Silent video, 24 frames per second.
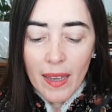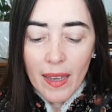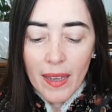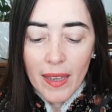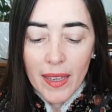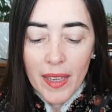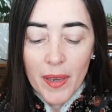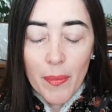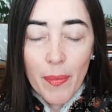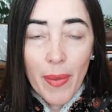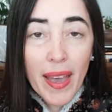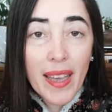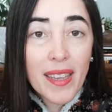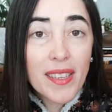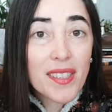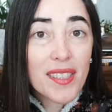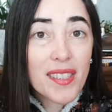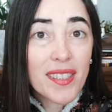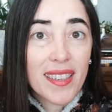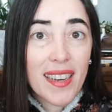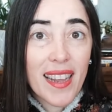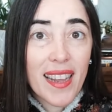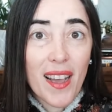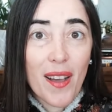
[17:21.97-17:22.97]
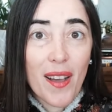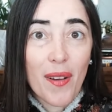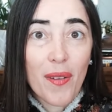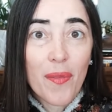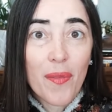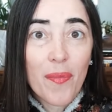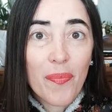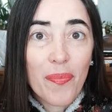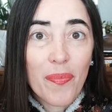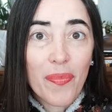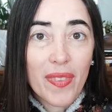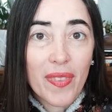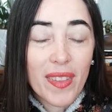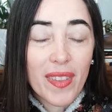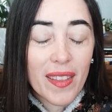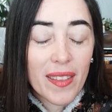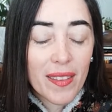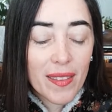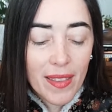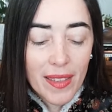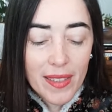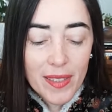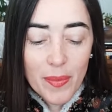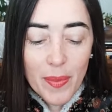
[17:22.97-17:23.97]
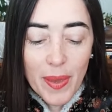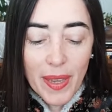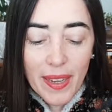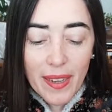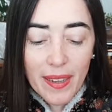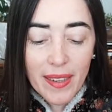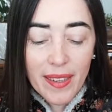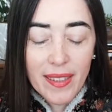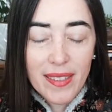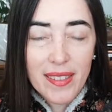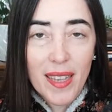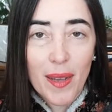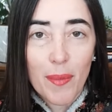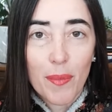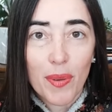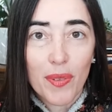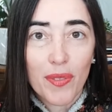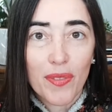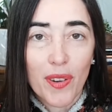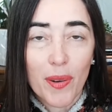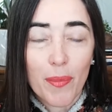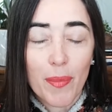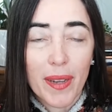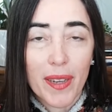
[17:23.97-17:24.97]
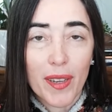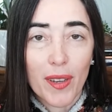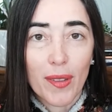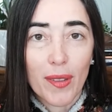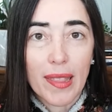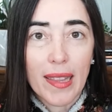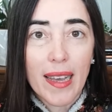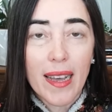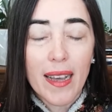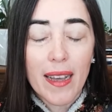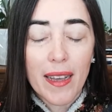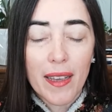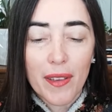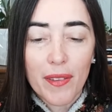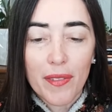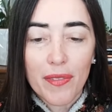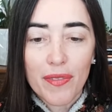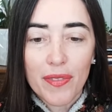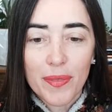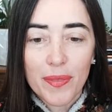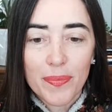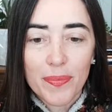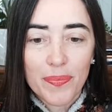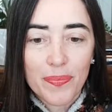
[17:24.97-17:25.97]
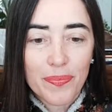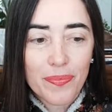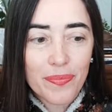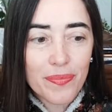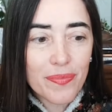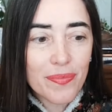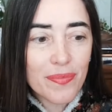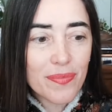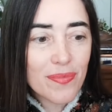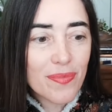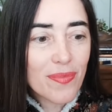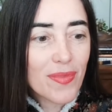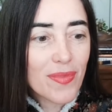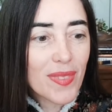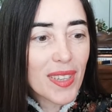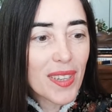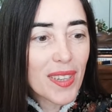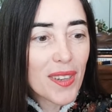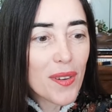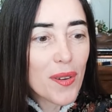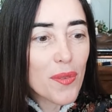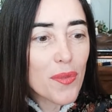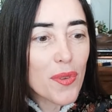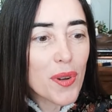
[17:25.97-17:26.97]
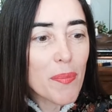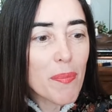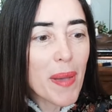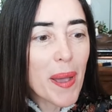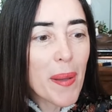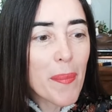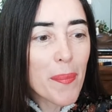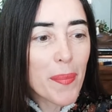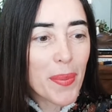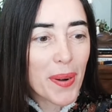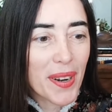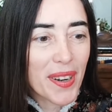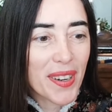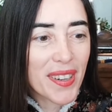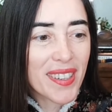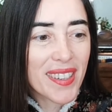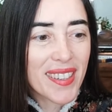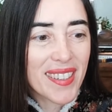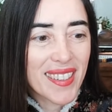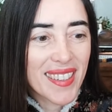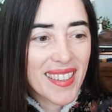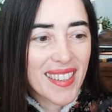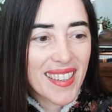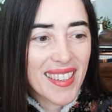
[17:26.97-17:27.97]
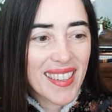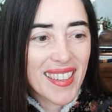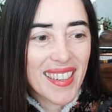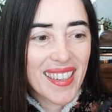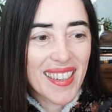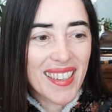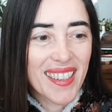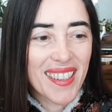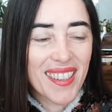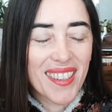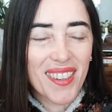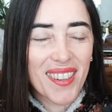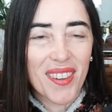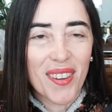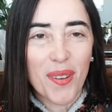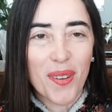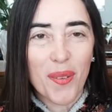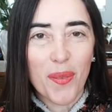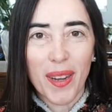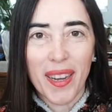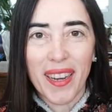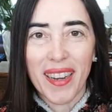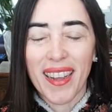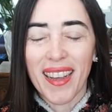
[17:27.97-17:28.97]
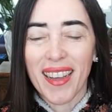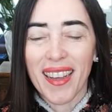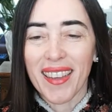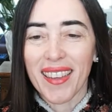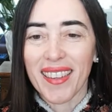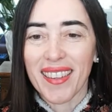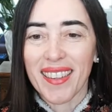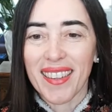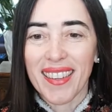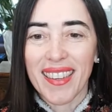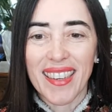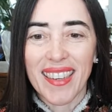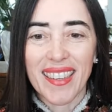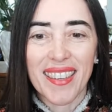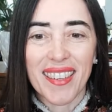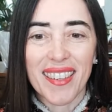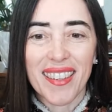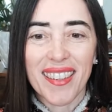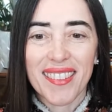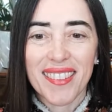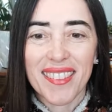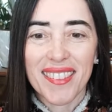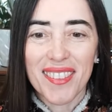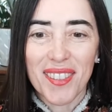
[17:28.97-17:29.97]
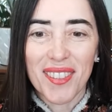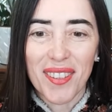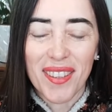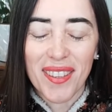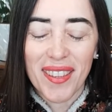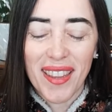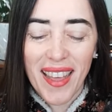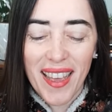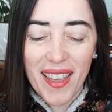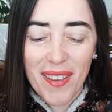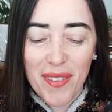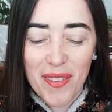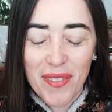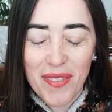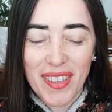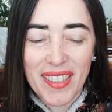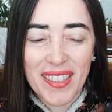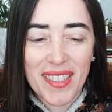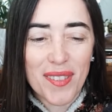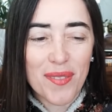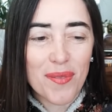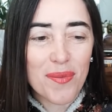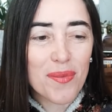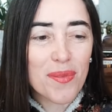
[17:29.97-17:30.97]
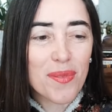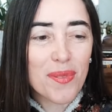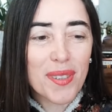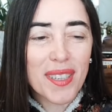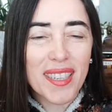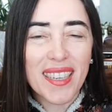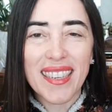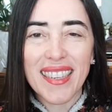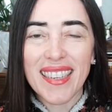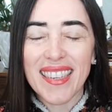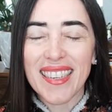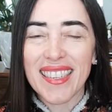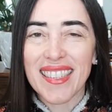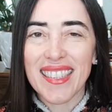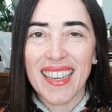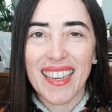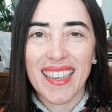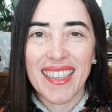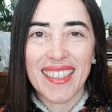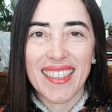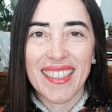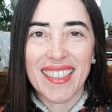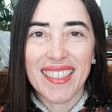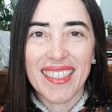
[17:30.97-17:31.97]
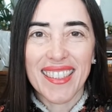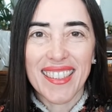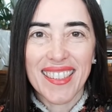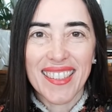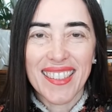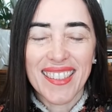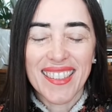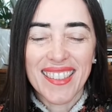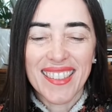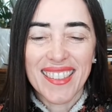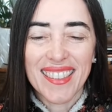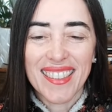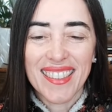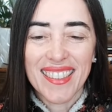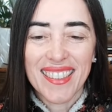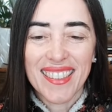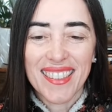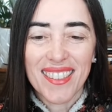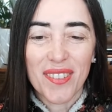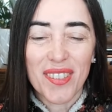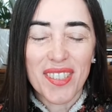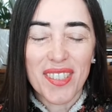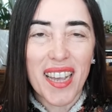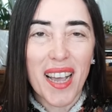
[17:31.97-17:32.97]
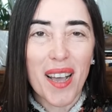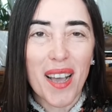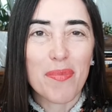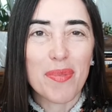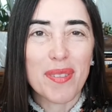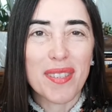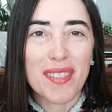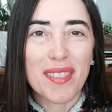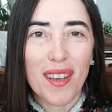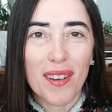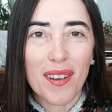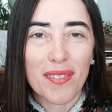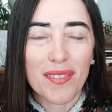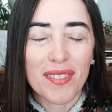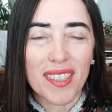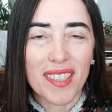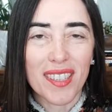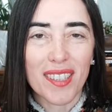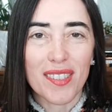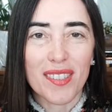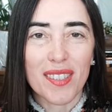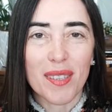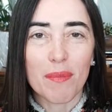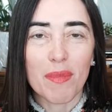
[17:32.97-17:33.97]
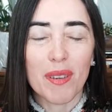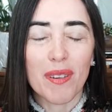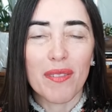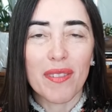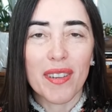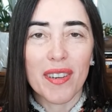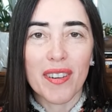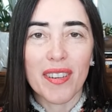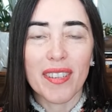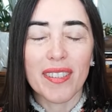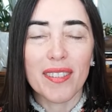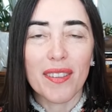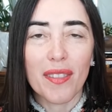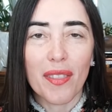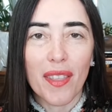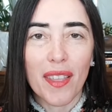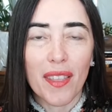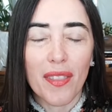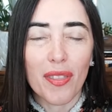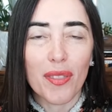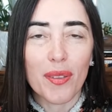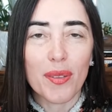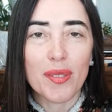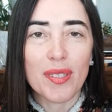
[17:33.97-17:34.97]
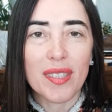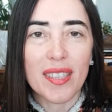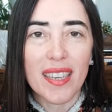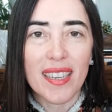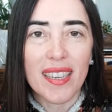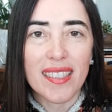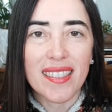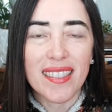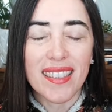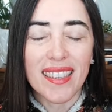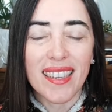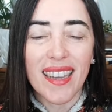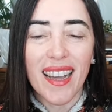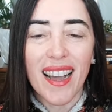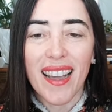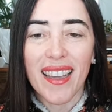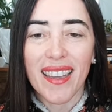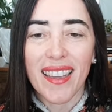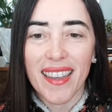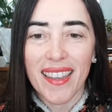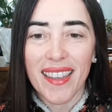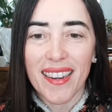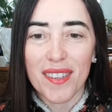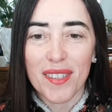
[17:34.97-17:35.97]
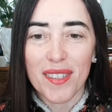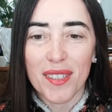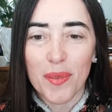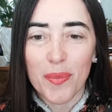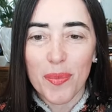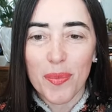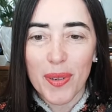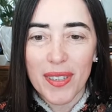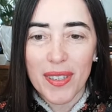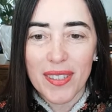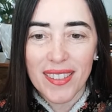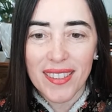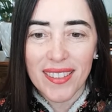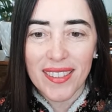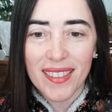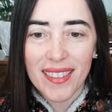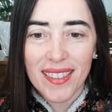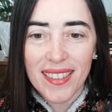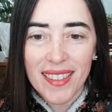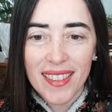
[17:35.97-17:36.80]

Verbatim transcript: Imagine now, let's make an example from my own life. Remember when I get to the live events really excited, which happens often because I'm a very enthusiastic, high energy person.